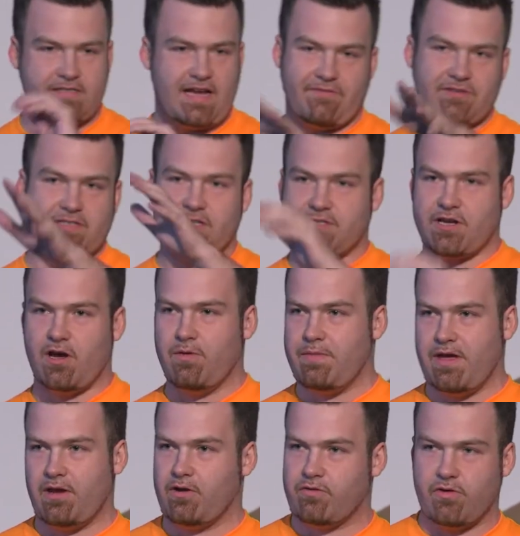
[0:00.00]
San Francisco,
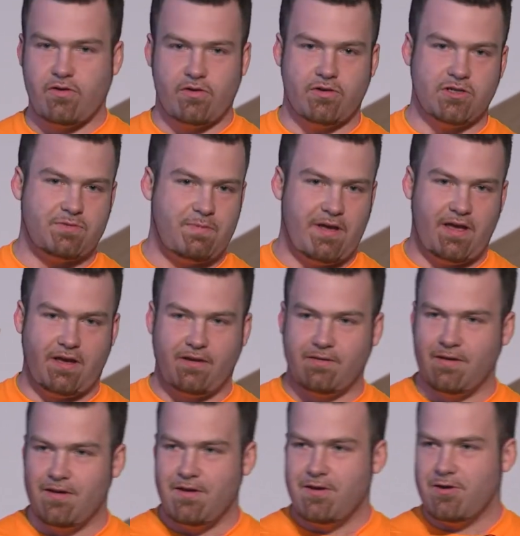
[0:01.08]
being Cruise, being